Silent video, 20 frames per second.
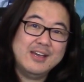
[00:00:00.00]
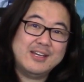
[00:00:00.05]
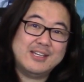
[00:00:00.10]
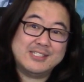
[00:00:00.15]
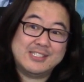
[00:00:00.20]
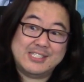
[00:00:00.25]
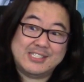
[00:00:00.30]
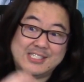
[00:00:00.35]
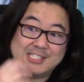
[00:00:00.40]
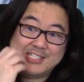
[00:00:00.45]

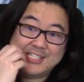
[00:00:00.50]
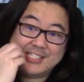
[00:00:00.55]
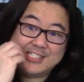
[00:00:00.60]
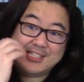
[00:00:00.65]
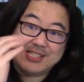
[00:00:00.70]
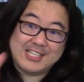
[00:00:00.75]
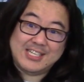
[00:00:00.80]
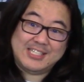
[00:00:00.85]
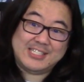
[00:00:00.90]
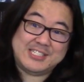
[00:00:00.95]
because it's
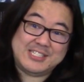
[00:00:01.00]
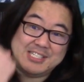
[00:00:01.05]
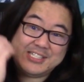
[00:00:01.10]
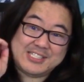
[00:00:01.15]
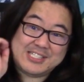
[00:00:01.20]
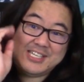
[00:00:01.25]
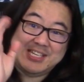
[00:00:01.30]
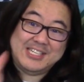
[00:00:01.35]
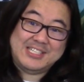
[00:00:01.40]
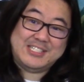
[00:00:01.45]
just it
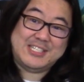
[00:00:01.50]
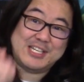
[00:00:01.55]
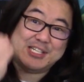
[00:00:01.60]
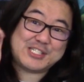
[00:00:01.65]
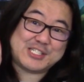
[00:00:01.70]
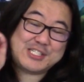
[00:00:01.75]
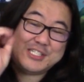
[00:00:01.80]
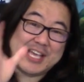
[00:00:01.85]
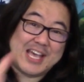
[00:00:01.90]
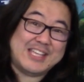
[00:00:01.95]
just he
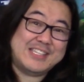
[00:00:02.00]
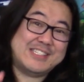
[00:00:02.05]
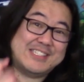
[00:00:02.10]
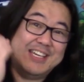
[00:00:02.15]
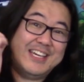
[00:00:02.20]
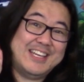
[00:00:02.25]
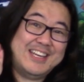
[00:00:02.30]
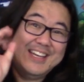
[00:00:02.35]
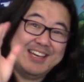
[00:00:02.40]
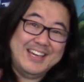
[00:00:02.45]
just
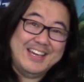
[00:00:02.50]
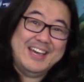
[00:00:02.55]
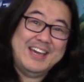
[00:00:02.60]
says it.